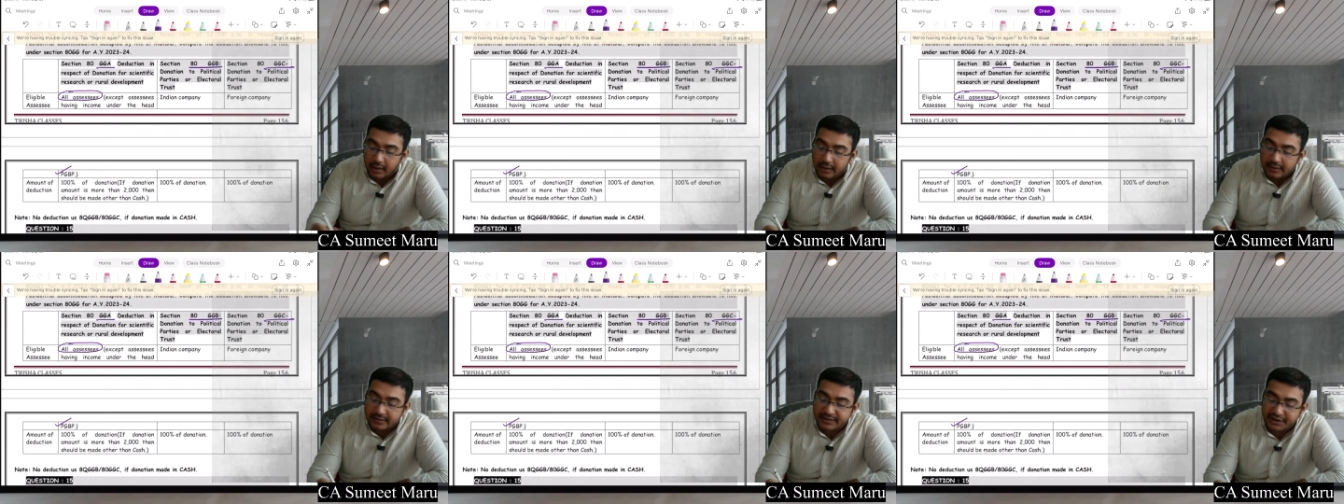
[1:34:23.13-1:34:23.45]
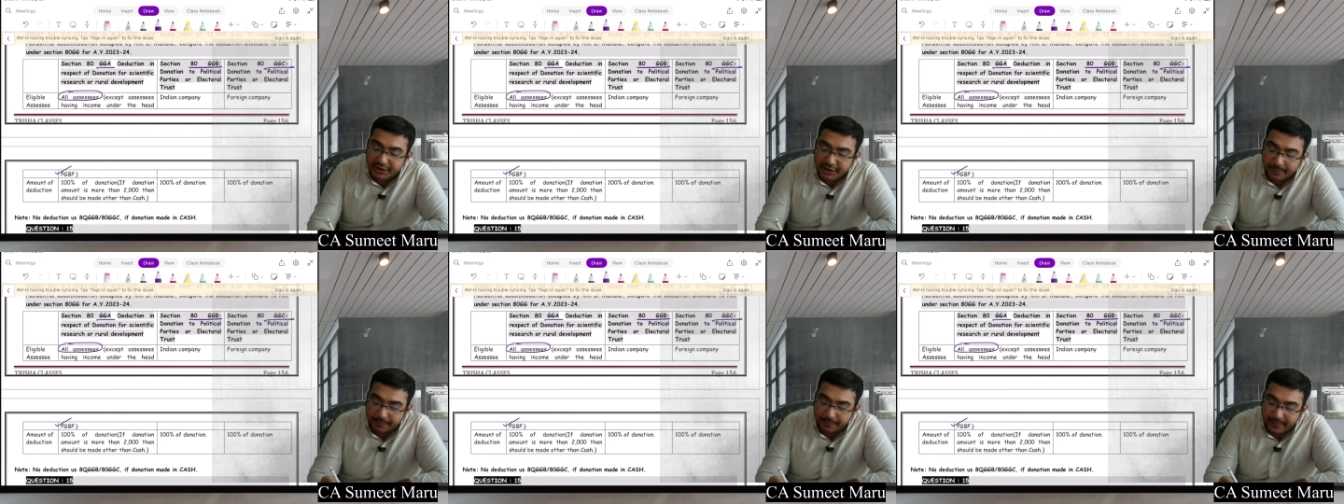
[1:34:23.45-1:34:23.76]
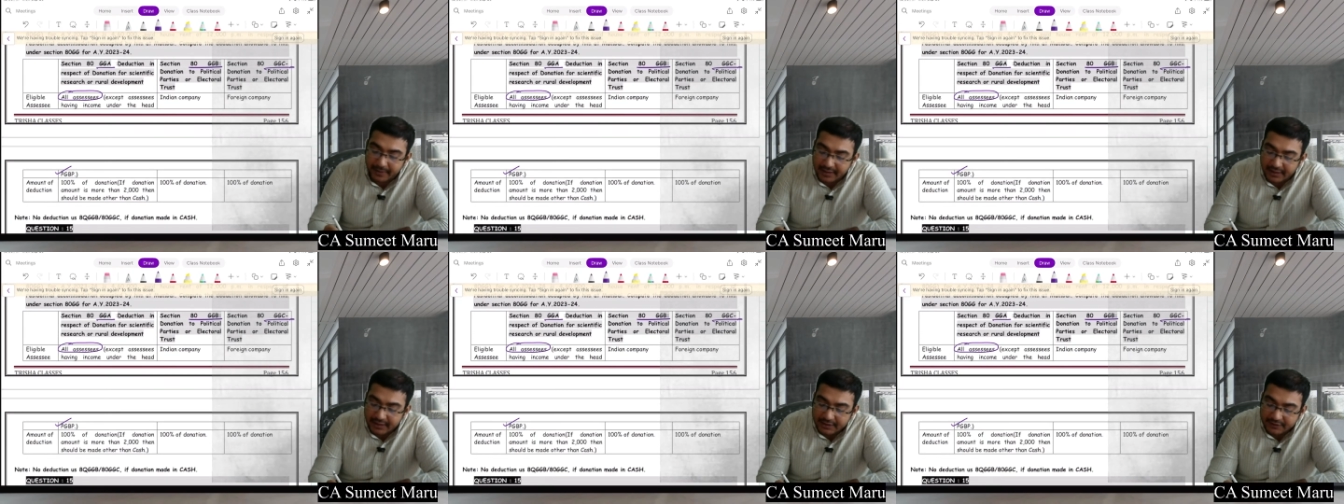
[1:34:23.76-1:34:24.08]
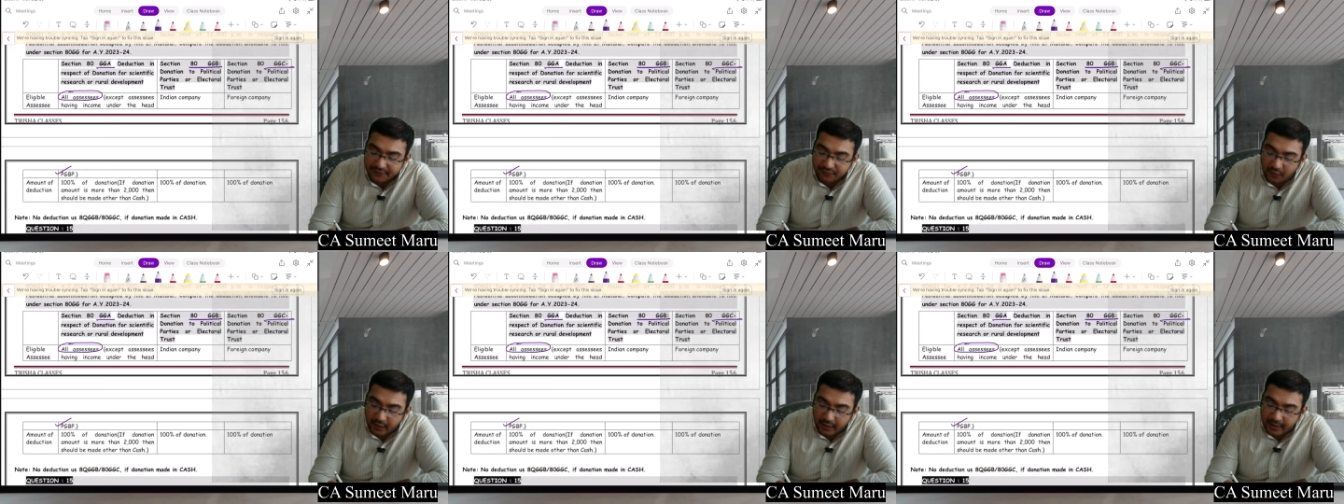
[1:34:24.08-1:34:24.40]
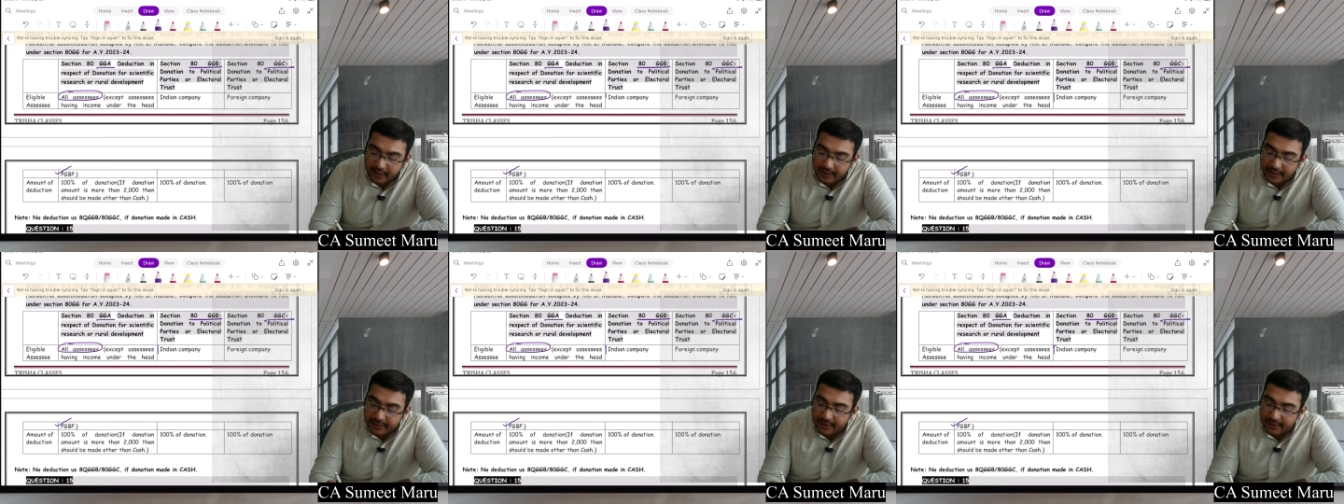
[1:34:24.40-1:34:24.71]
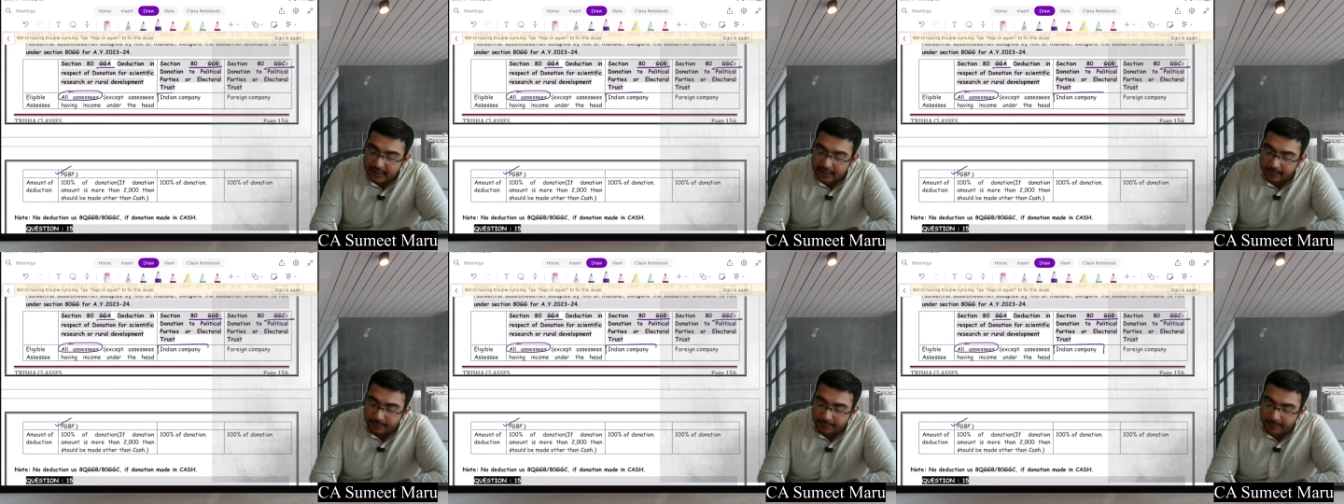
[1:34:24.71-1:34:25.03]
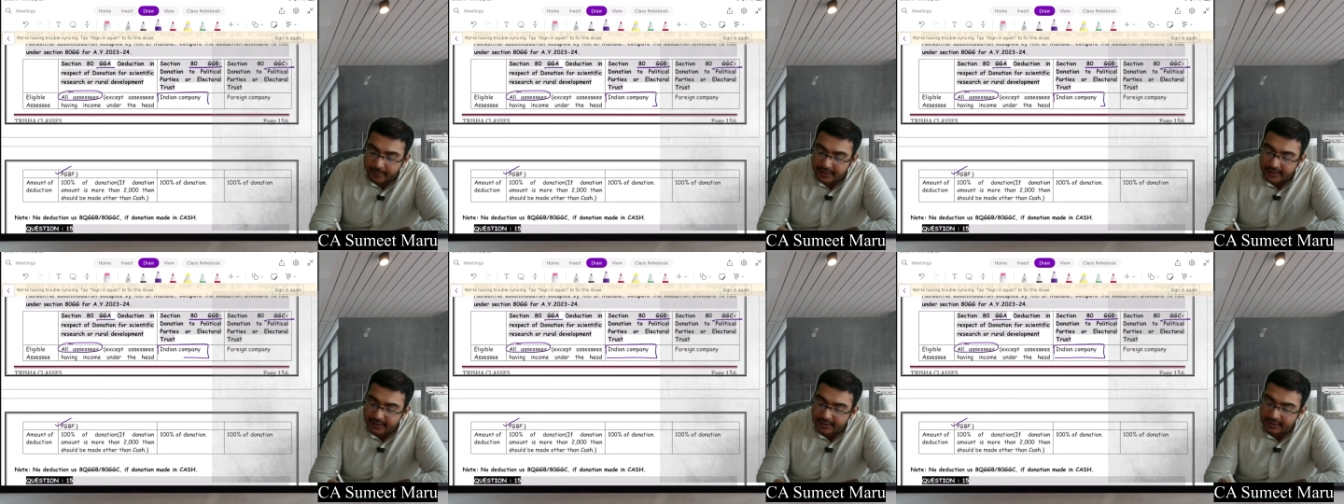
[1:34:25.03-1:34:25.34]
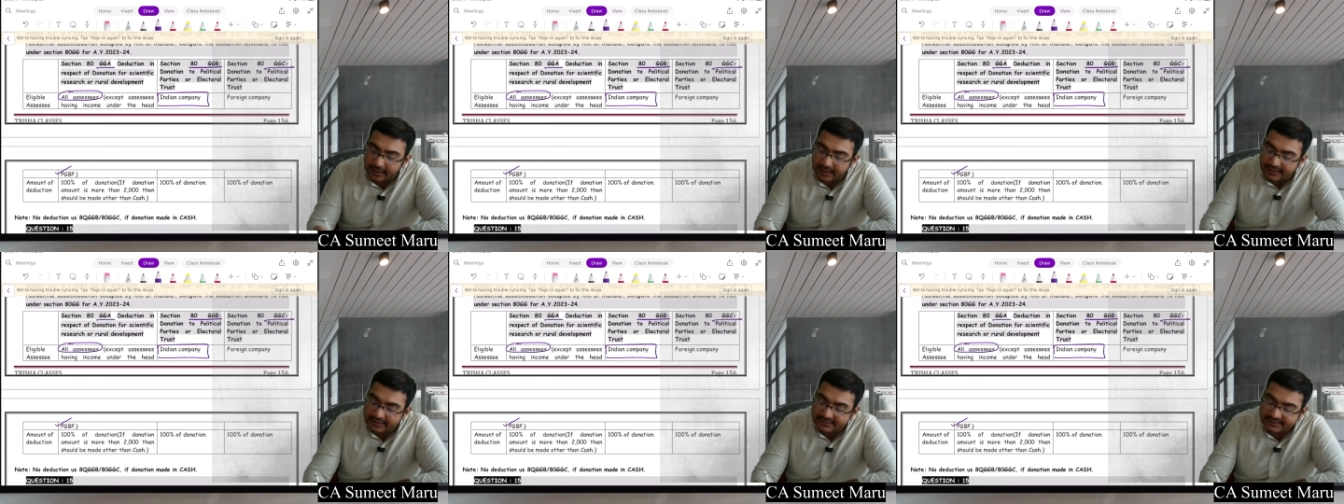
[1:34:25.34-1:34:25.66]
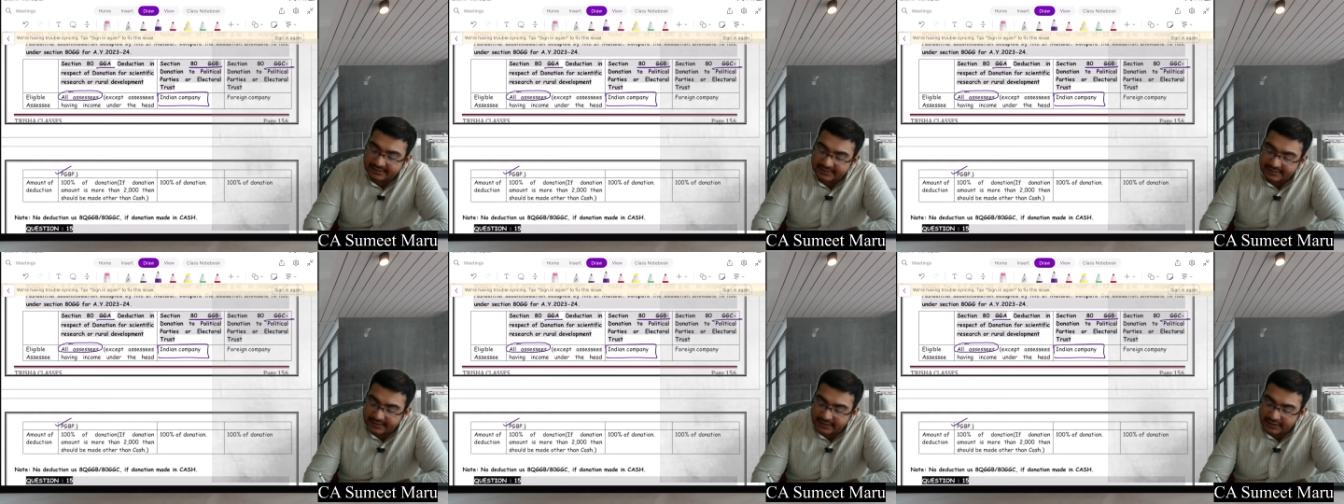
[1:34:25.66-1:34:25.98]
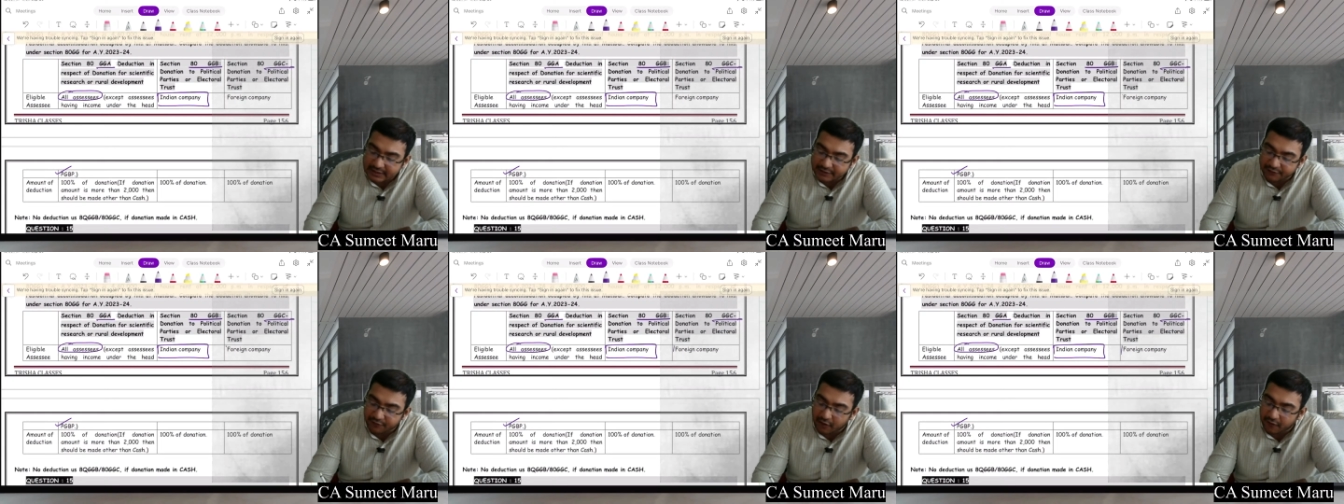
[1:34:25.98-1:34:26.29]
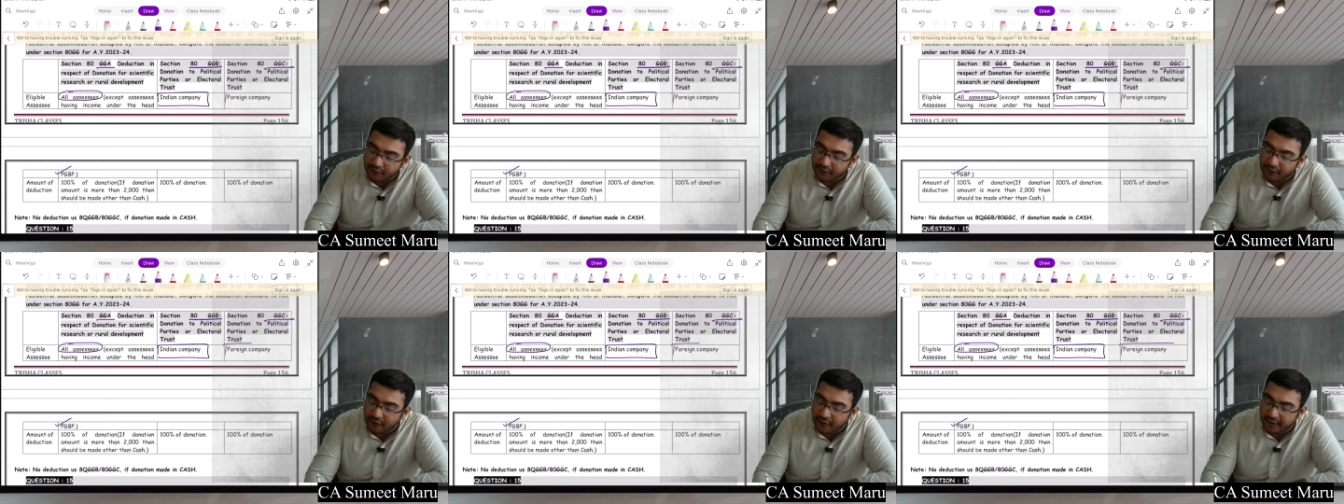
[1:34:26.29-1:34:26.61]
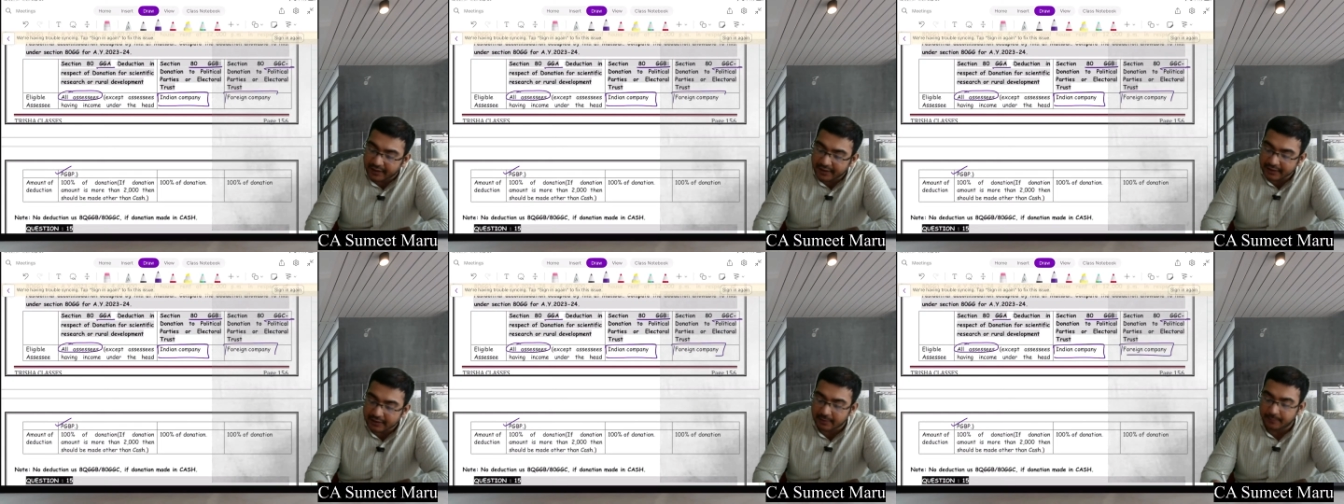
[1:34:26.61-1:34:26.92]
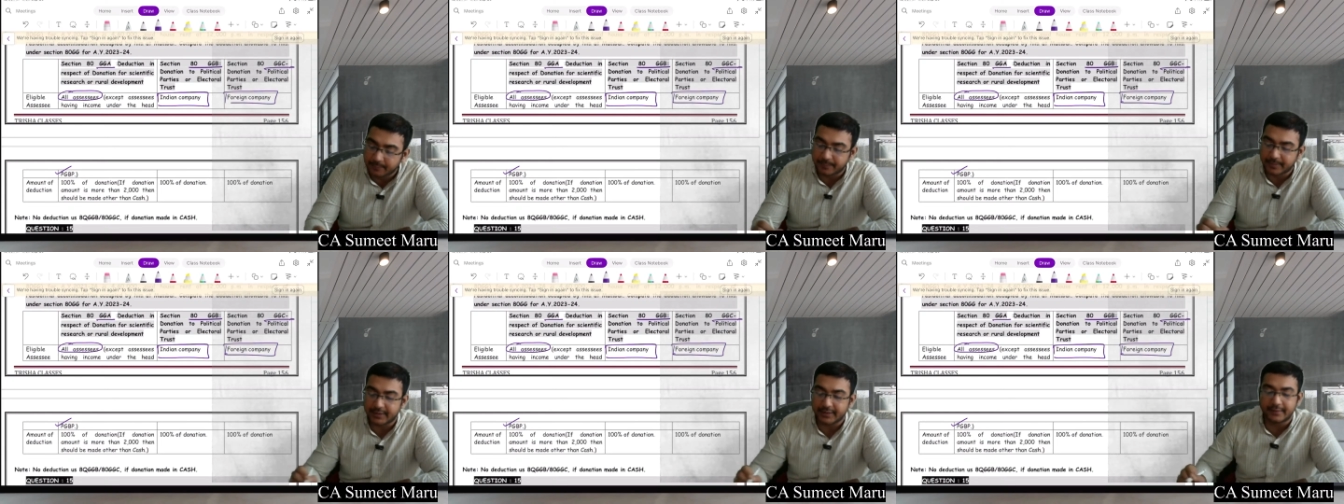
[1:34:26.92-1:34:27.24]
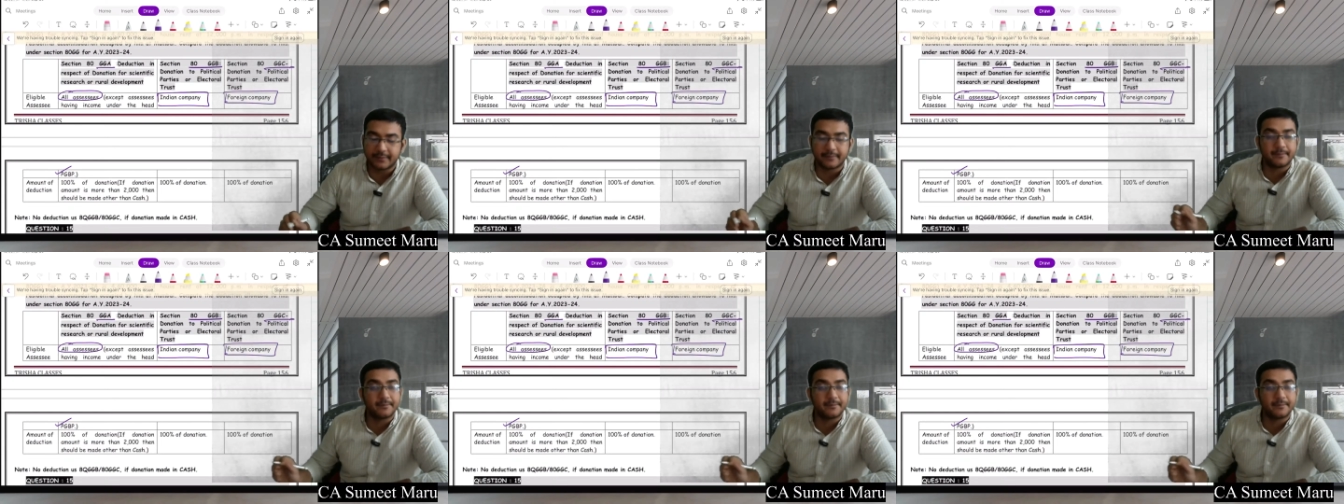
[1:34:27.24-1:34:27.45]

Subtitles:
GGB is for Indian company and C is for foreign company.